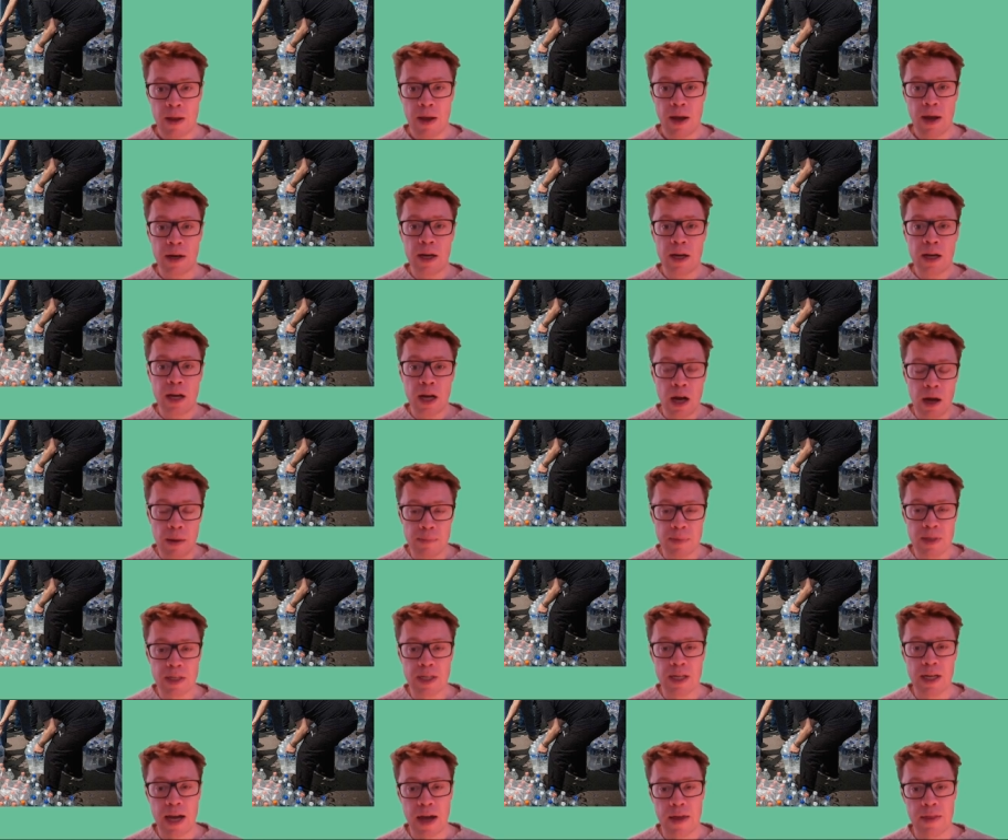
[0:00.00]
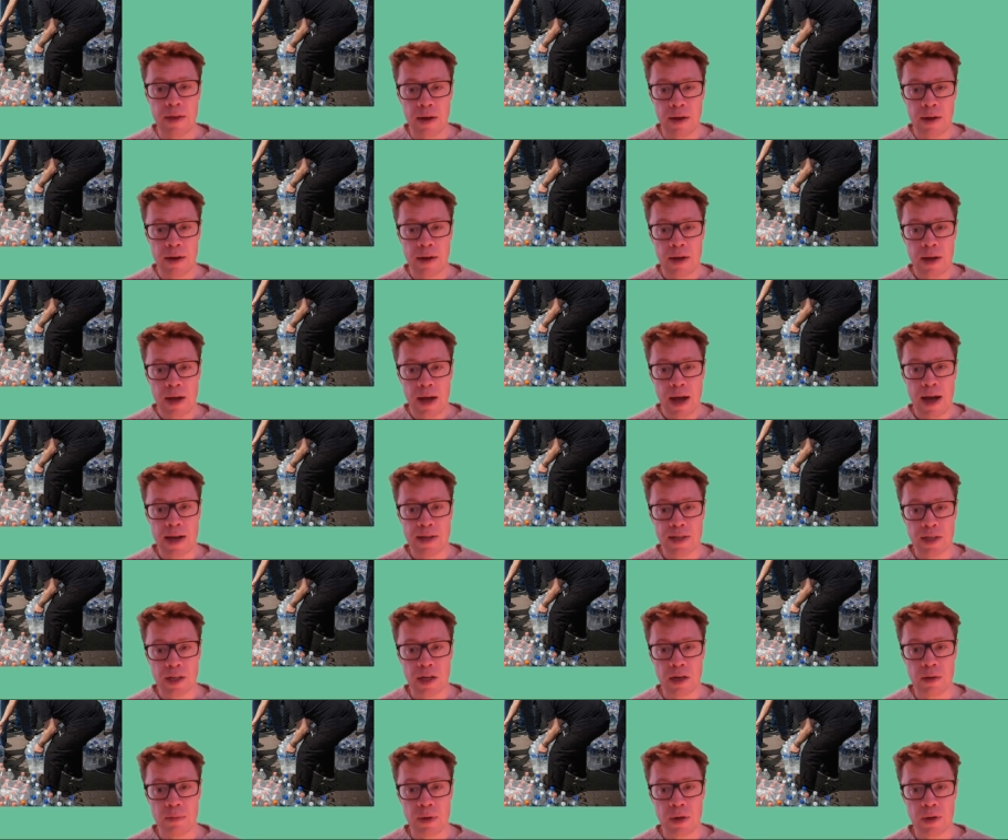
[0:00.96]
and come together as a
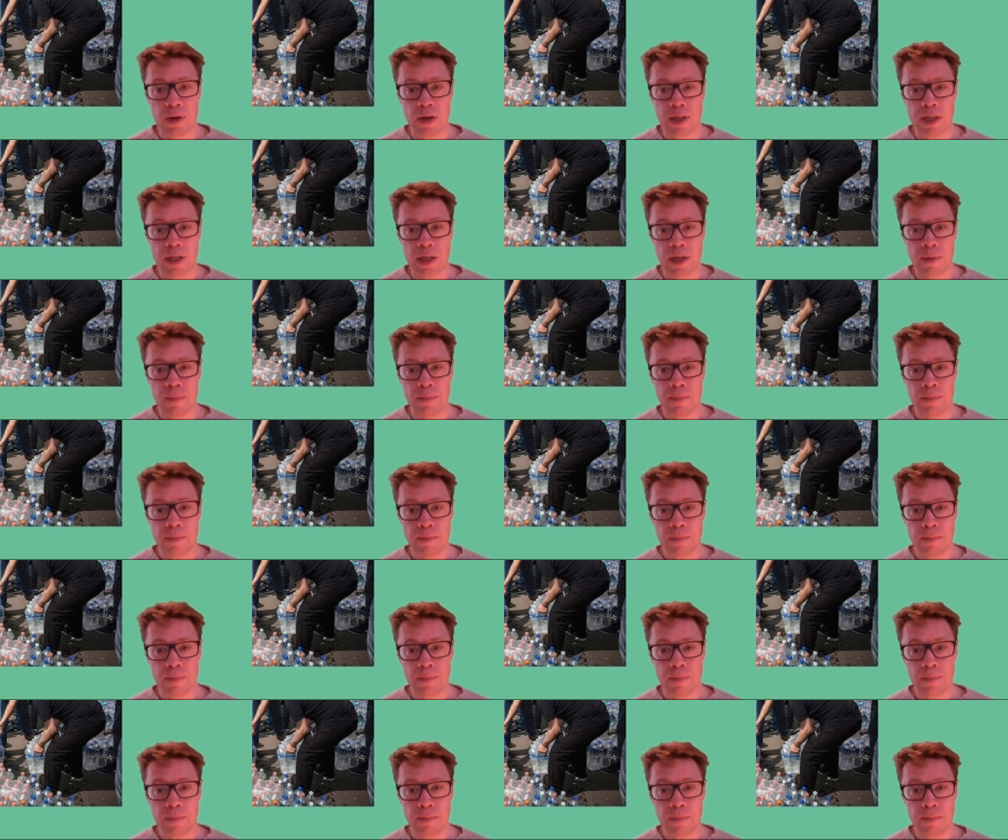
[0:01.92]
community.